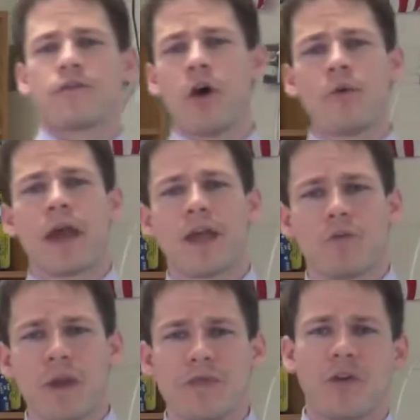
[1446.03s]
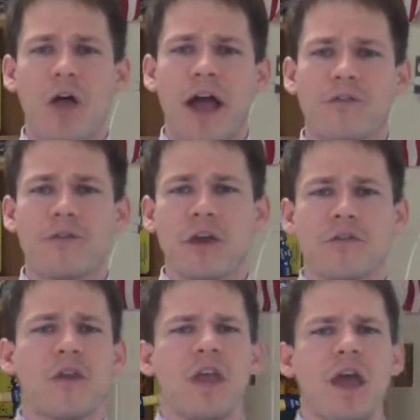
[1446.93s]
is okay to read the
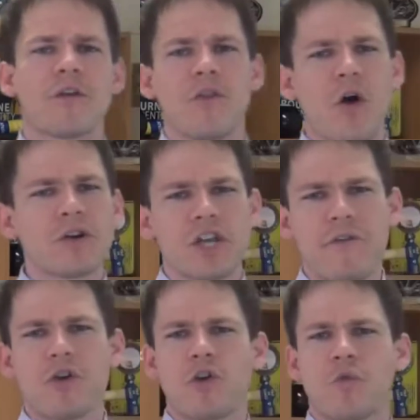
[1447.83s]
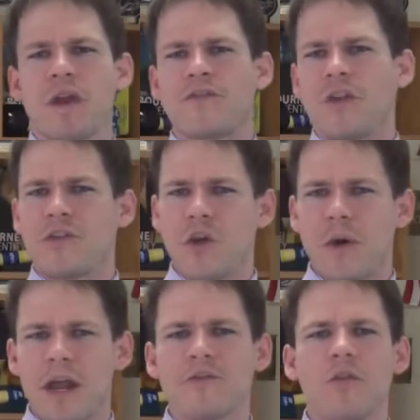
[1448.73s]
classics as long as you have good reason to do
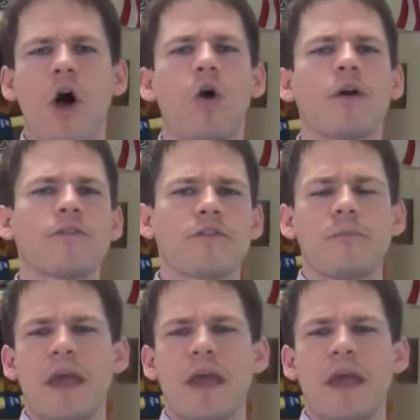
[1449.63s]
it. As long as it's